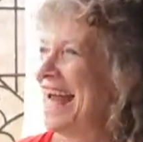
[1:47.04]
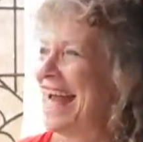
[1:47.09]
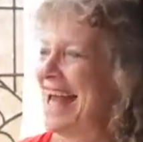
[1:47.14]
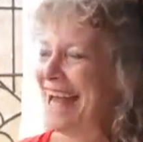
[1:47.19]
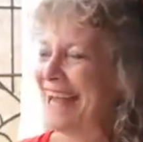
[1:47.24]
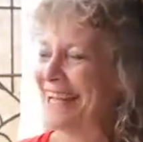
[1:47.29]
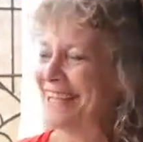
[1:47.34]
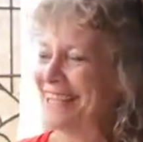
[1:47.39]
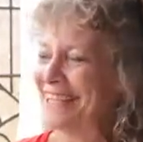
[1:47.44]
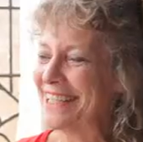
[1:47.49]

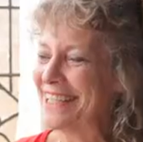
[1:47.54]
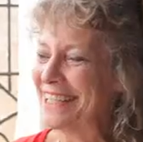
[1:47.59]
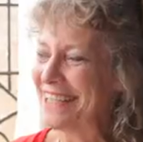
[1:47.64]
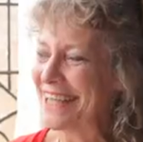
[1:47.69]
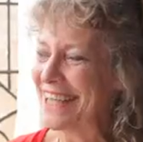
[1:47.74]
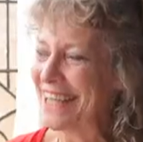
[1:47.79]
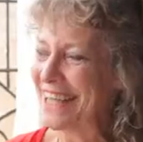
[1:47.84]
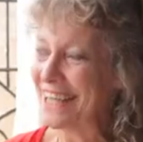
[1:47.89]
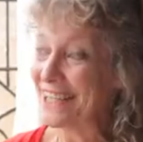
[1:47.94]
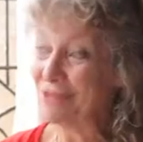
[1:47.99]
And
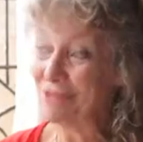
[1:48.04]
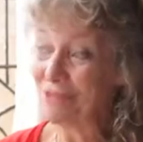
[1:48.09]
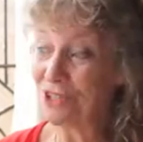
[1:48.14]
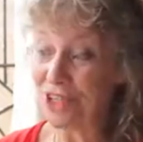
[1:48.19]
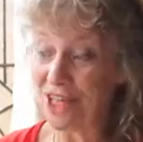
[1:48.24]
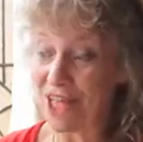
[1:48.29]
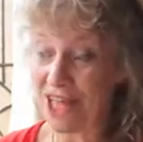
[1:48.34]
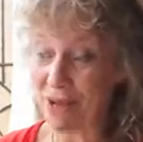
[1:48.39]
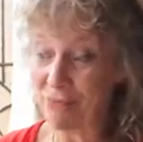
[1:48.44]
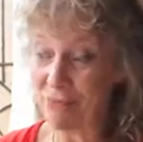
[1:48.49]

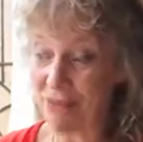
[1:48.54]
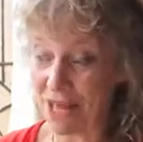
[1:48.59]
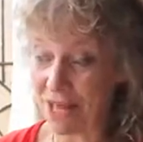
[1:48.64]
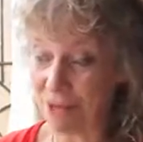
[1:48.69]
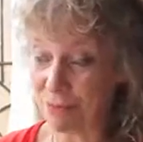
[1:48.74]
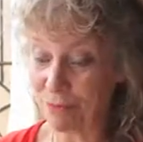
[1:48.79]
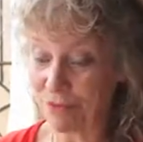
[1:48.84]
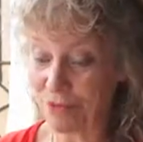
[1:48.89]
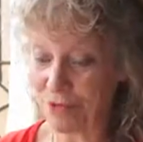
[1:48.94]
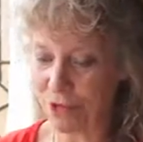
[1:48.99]
she came
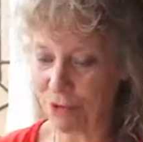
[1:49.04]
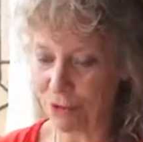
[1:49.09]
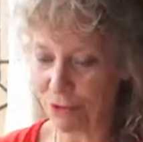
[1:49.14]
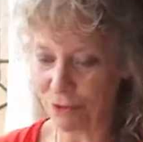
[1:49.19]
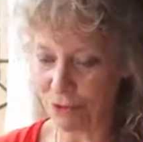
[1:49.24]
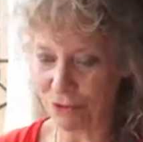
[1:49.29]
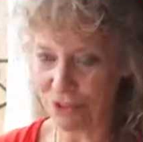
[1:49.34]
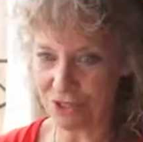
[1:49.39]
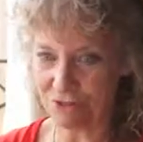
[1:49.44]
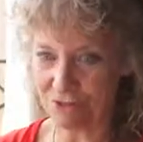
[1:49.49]
round with a whole
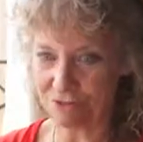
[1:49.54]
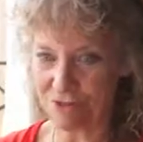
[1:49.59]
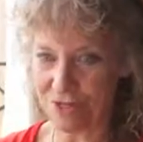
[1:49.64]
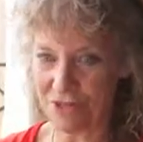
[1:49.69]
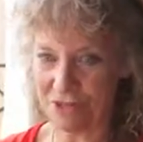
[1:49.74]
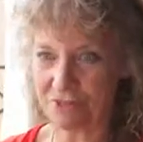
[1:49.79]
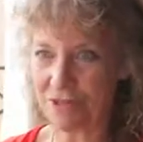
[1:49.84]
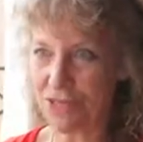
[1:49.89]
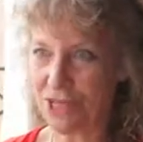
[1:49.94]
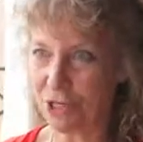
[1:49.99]
lot of
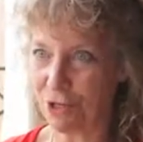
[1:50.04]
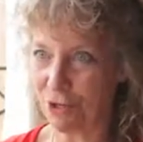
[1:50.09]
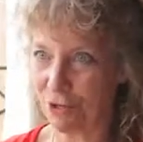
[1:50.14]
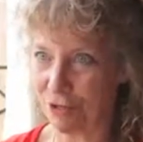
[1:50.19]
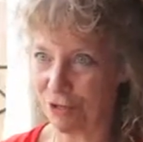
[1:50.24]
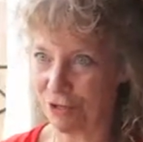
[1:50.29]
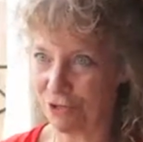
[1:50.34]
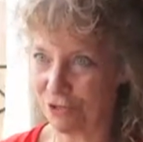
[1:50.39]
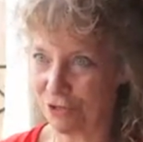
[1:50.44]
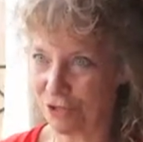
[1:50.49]
lovely
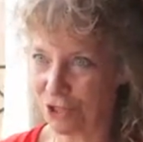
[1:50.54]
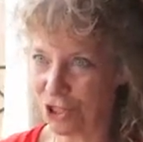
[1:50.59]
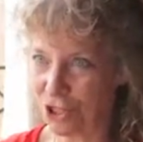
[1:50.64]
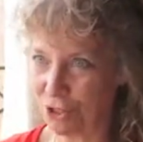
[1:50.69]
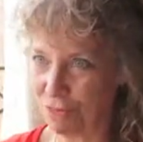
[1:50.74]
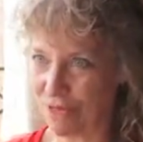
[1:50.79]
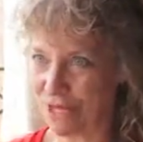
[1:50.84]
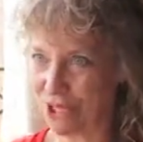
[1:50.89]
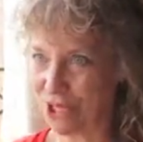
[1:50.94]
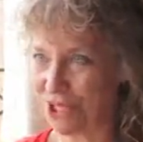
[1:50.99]
cloth that
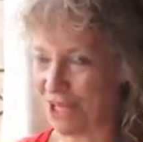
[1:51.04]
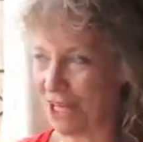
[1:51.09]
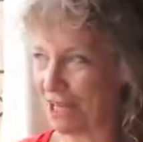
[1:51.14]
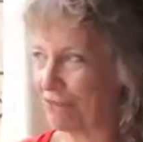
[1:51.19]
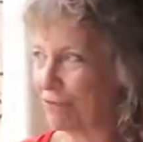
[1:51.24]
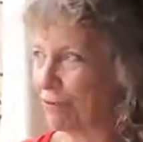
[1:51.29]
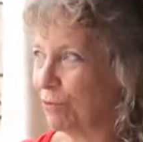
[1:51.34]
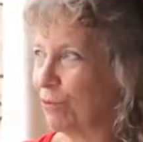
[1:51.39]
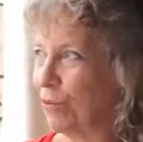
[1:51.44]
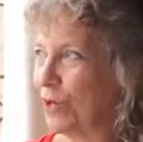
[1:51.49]
she'd managed to
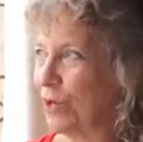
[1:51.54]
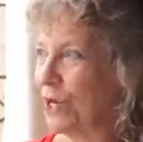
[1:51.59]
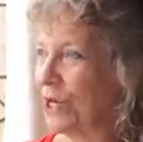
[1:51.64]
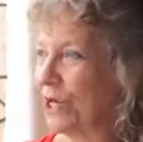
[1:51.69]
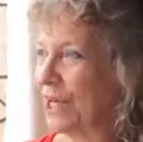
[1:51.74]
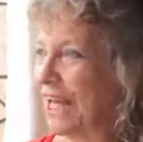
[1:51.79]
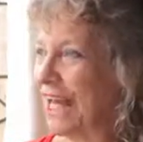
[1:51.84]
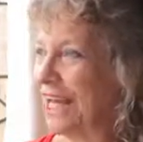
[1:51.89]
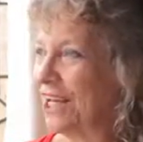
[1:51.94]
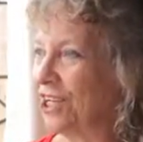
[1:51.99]
get from
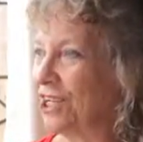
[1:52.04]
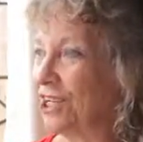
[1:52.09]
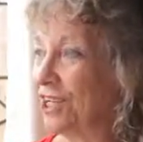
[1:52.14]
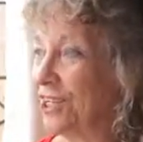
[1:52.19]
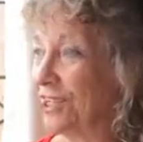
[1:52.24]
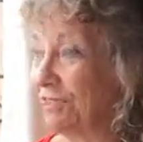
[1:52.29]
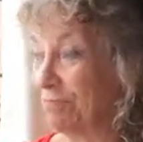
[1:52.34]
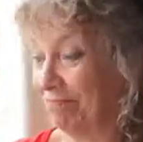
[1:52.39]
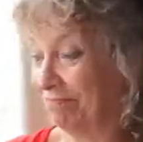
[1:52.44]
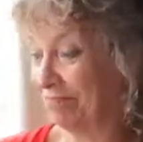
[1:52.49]
work and
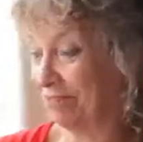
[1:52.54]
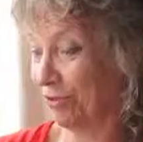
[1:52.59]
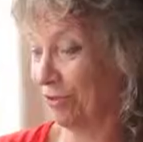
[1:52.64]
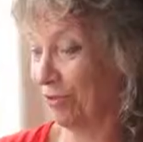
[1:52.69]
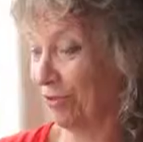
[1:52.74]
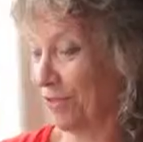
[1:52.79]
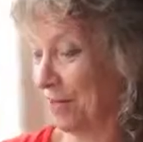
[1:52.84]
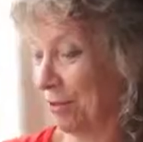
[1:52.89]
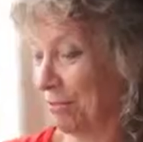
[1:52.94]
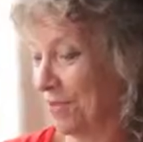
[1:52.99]
just
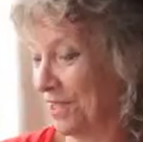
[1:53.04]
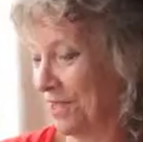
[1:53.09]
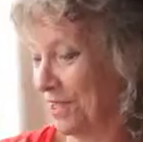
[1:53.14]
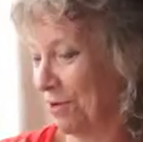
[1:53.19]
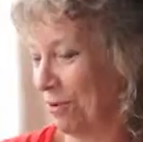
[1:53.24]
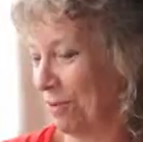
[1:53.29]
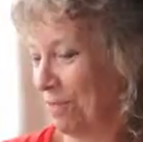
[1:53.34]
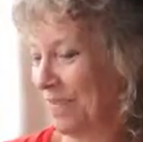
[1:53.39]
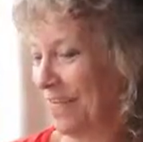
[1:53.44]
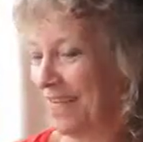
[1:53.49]
sort of dumped it
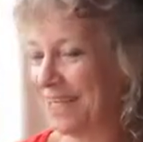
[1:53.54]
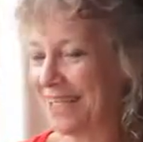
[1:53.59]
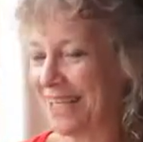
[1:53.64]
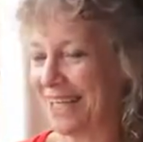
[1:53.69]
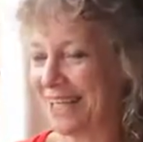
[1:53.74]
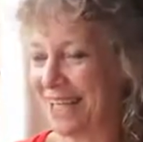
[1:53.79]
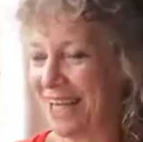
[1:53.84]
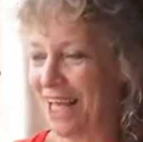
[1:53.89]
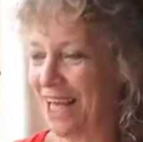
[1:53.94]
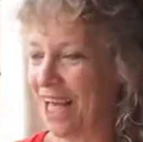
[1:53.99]
on me and
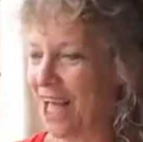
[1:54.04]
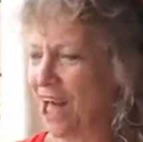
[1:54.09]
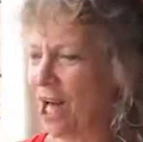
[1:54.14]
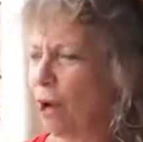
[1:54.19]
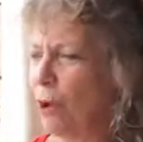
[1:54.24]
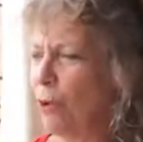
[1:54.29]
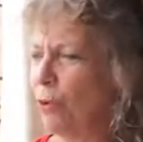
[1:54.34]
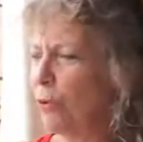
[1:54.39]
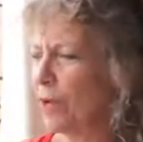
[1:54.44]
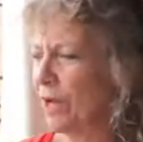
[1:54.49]
said,
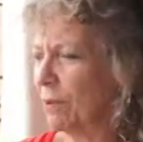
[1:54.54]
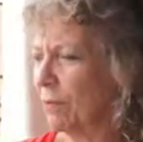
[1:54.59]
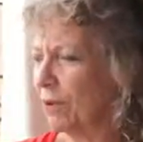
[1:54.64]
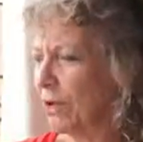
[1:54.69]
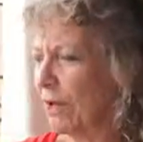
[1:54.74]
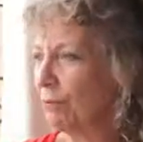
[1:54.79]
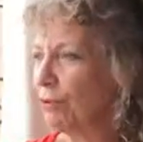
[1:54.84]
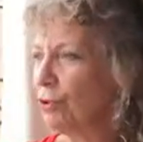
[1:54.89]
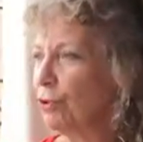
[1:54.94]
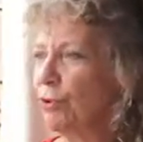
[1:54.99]
"Oh, come
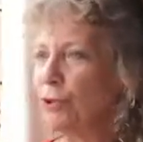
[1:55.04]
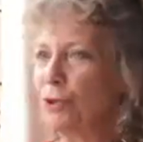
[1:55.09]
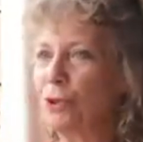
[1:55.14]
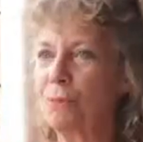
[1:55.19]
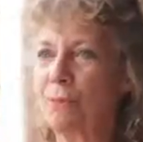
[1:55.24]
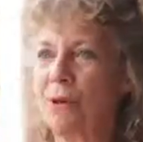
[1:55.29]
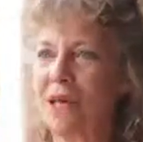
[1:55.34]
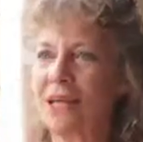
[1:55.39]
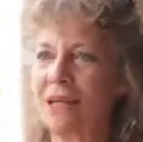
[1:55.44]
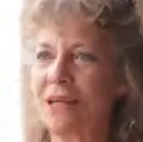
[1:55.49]
on, I'm sure you
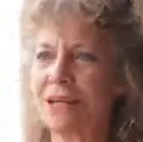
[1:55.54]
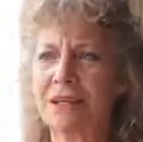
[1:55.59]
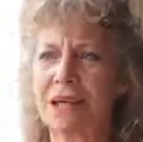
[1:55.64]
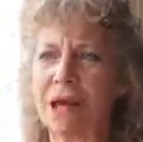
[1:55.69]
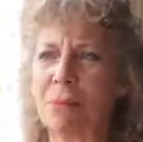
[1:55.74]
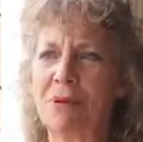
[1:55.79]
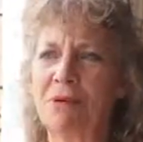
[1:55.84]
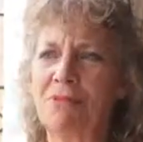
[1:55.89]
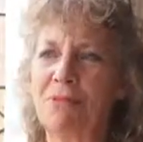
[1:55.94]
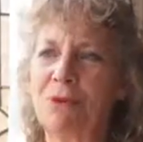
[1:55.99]
can make a
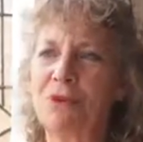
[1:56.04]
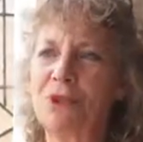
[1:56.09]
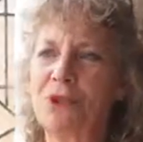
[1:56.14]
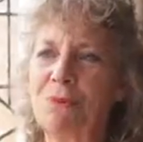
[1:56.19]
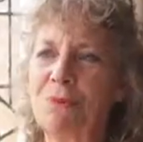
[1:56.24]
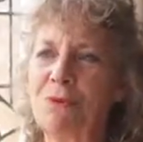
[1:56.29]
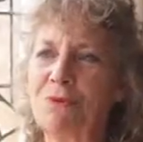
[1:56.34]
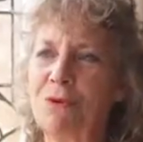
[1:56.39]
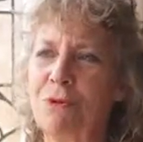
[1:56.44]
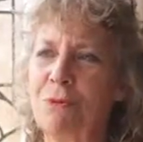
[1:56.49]
couple of
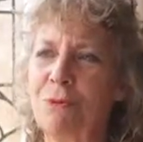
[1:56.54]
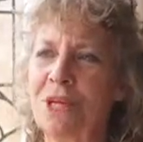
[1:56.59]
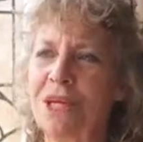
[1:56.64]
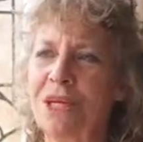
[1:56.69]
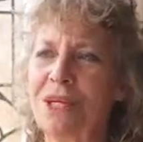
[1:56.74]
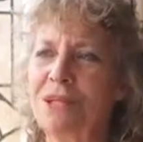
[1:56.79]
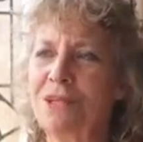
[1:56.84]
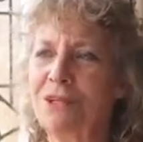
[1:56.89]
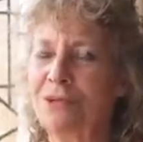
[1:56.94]
costumes for me.